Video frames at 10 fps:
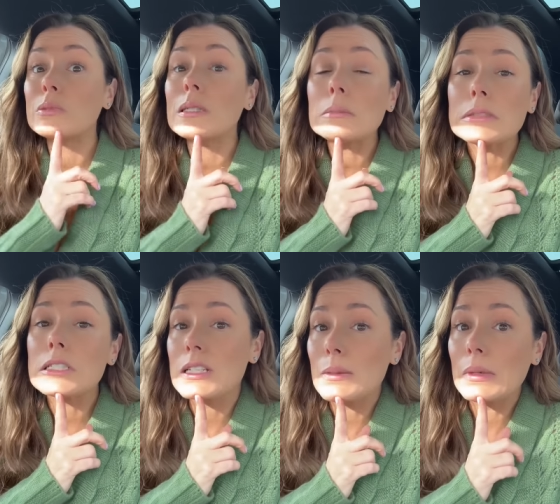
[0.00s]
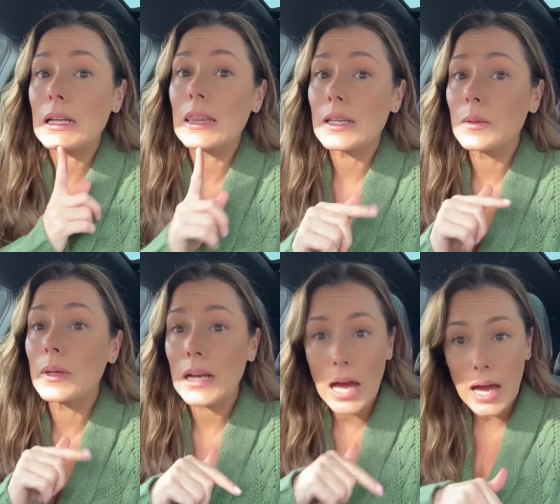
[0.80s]
probably should have been a little
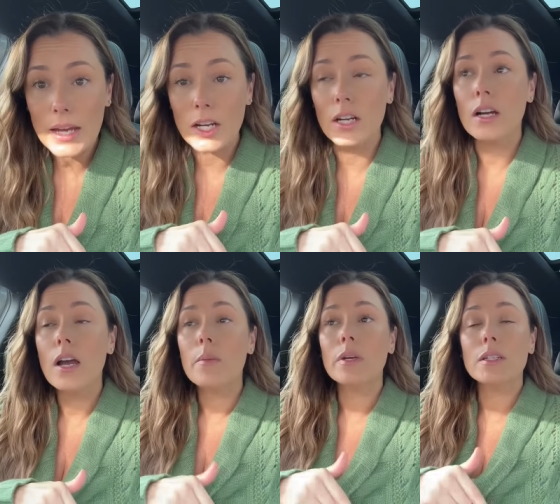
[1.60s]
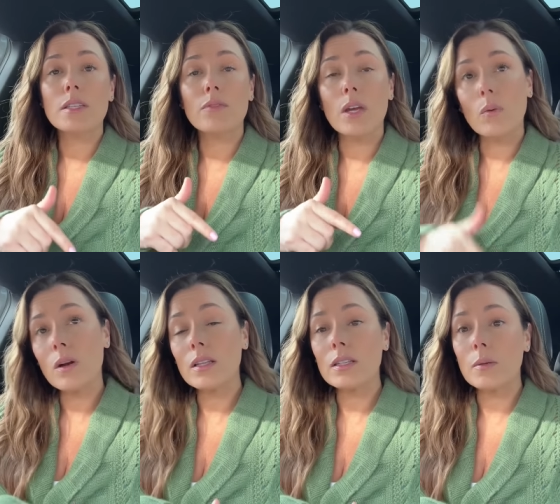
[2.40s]
bit higher because if they
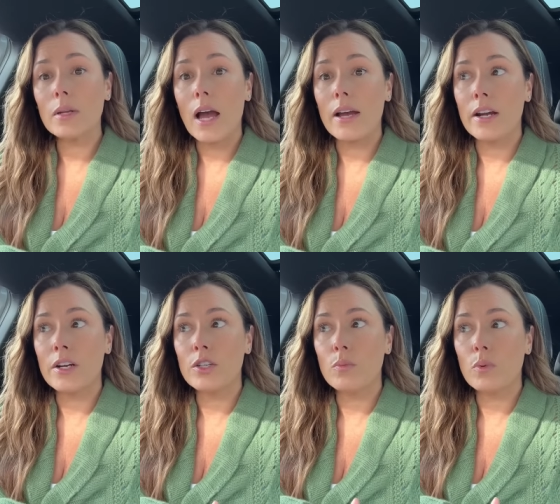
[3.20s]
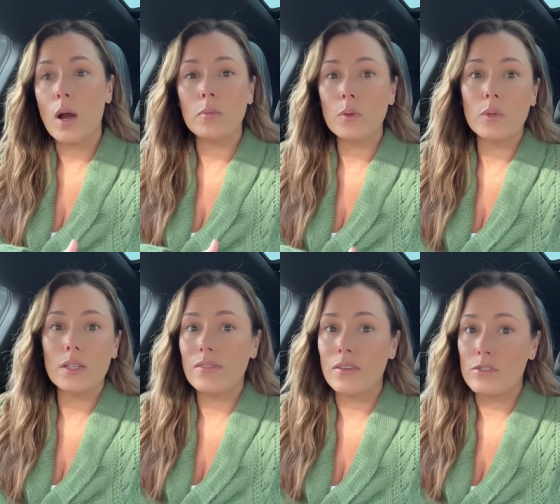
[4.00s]
were a little bit higher, you probably
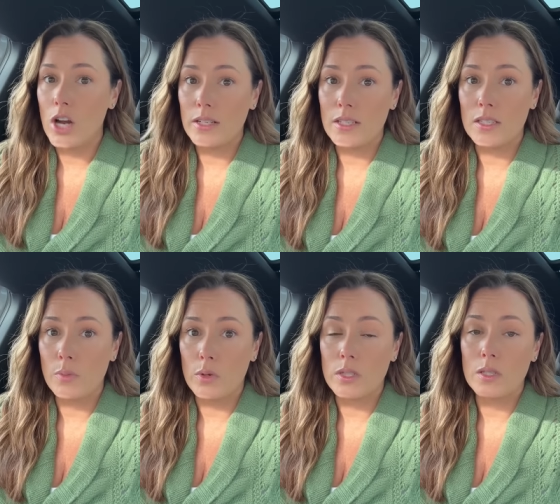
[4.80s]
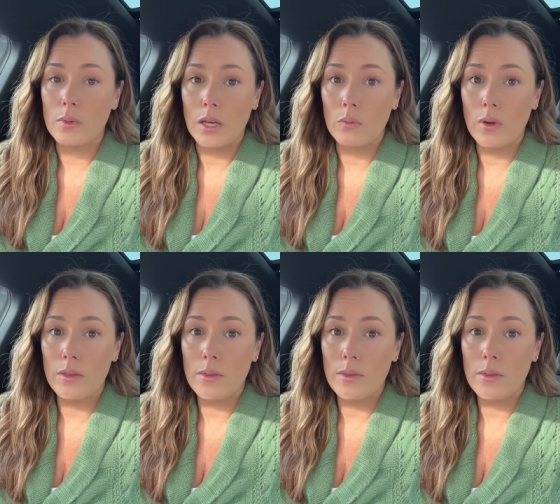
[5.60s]
wouldn't even have attracted this person to begin with.